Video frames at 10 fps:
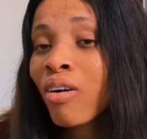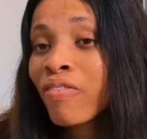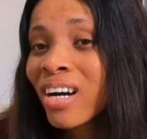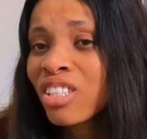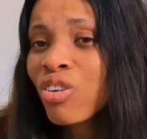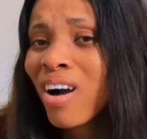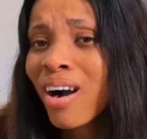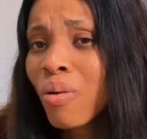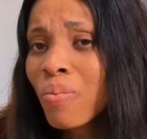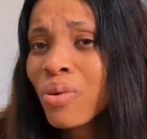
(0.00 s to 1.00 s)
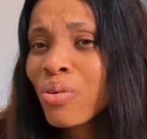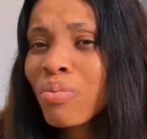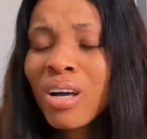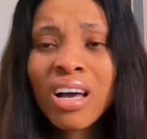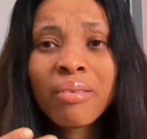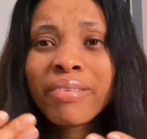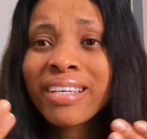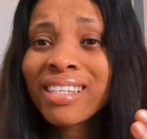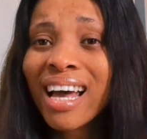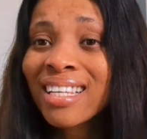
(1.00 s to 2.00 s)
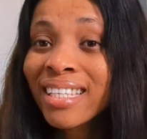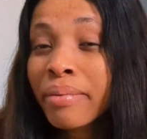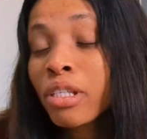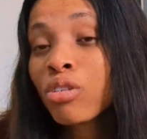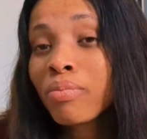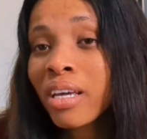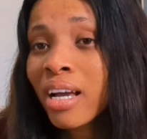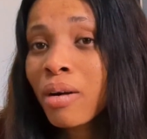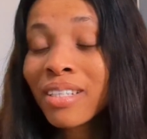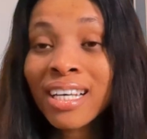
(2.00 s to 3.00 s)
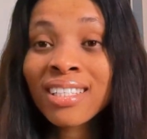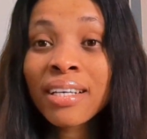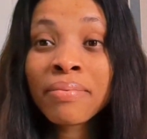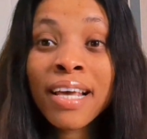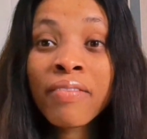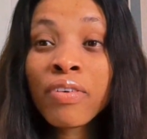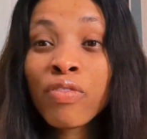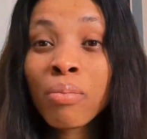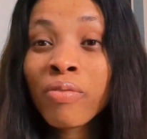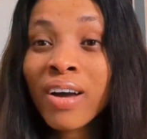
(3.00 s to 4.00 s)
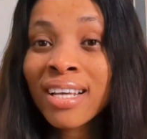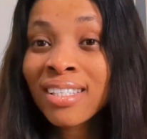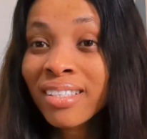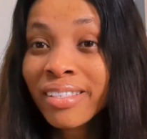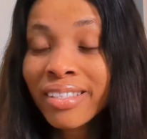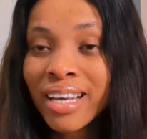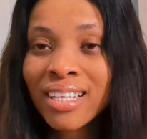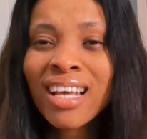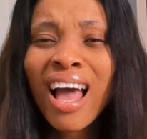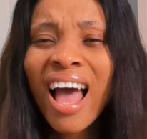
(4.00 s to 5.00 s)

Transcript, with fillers: offer to help you Please accept to be helped. Accept every form of assistance.